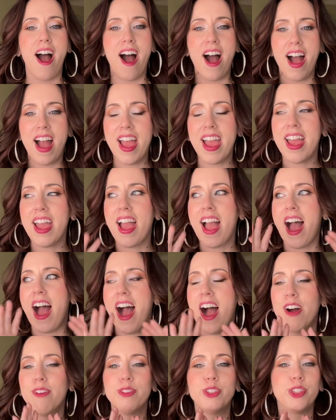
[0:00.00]
I
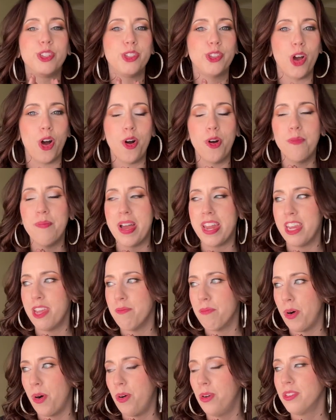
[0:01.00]
have so many
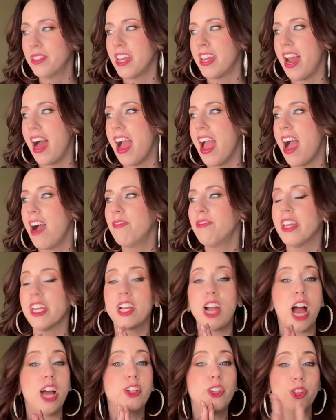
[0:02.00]
moles, and I have
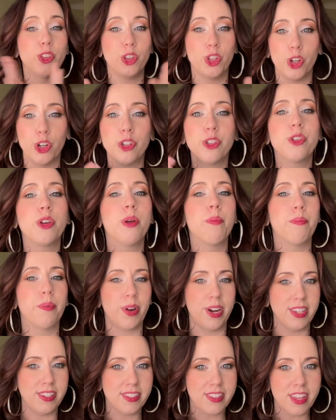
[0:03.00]
like had to learn to
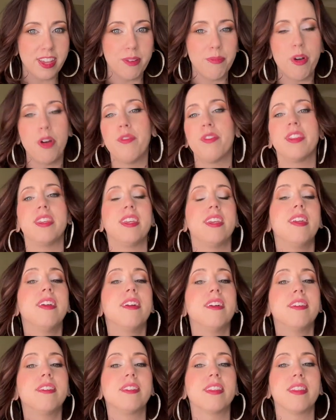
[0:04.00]
embrace them over the
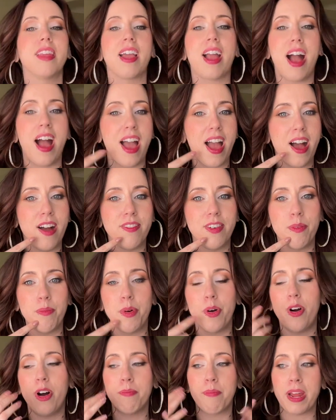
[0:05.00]
years. And like I have a
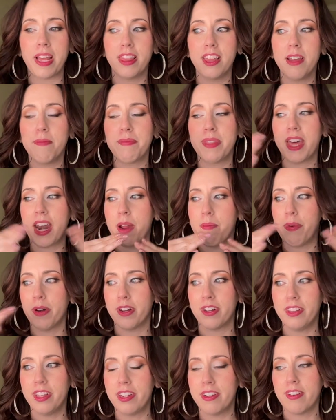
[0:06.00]
mole on my lip that I
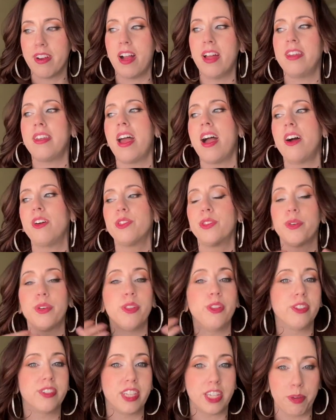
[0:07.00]
put glitter on now, so it
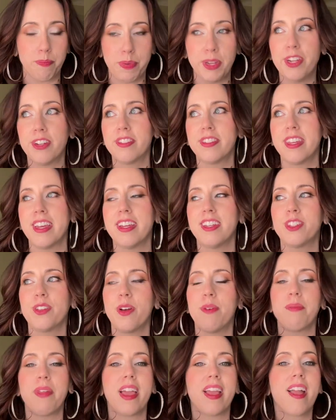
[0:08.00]
looks like a piercing. So
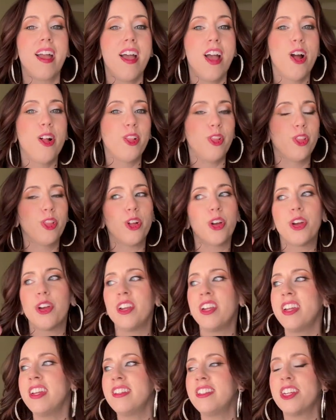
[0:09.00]
I'm like
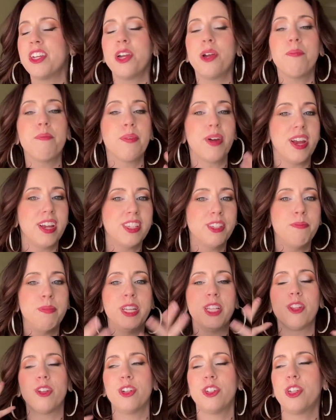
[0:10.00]
learning to embrace
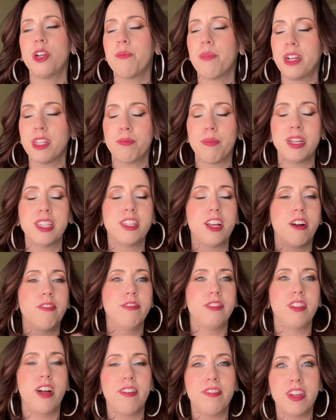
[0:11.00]
me, learning to embrace
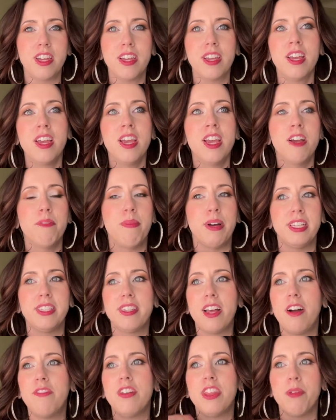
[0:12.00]
myself, loving
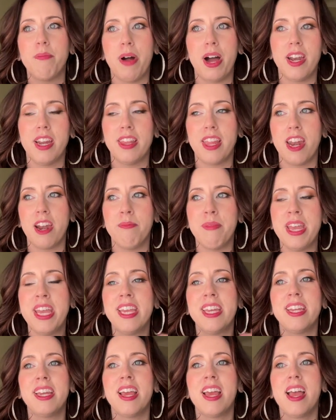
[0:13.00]
myself and the body that I'm
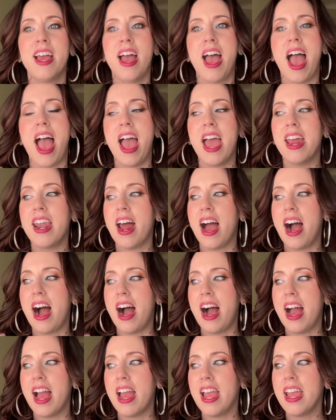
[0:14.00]
in. And
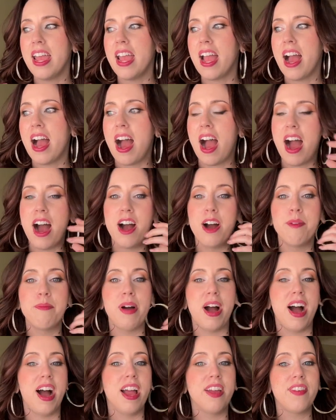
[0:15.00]

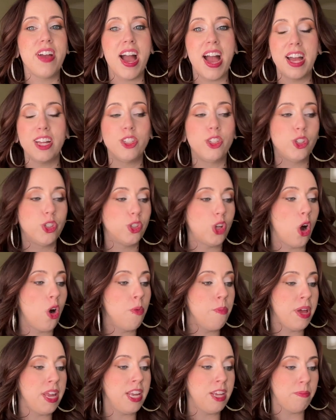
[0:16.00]
I've had so
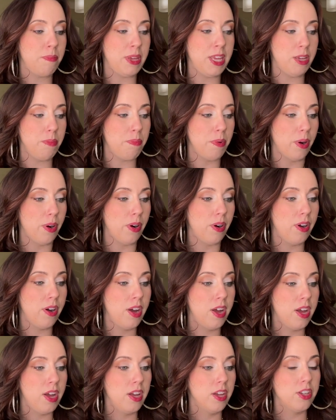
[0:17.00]
many people
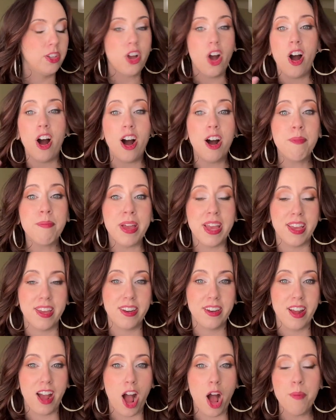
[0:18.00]
comment
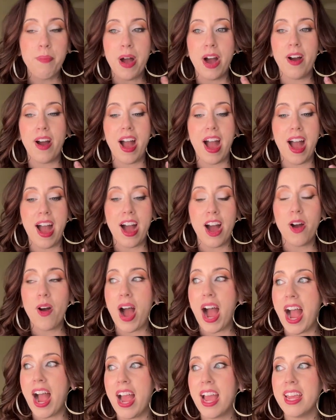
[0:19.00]
about how
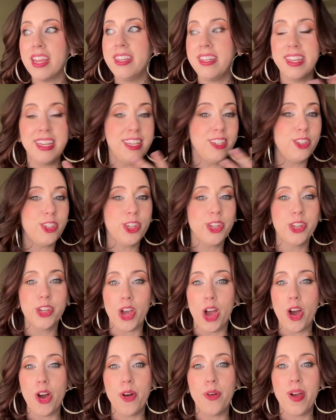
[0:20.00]
I need to
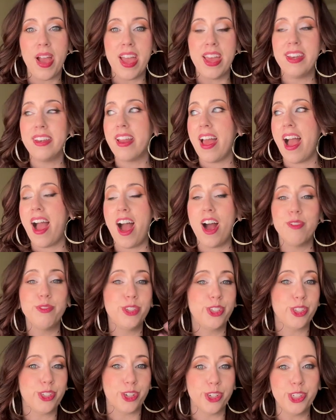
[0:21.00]
go and have
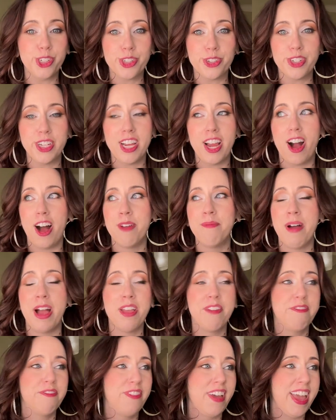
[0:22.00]
surgery on my
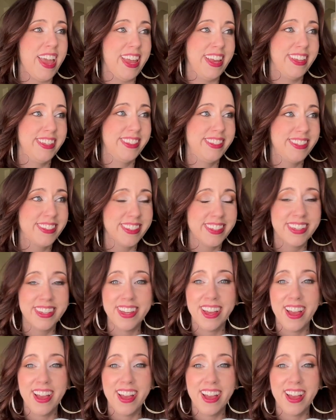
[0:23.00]
face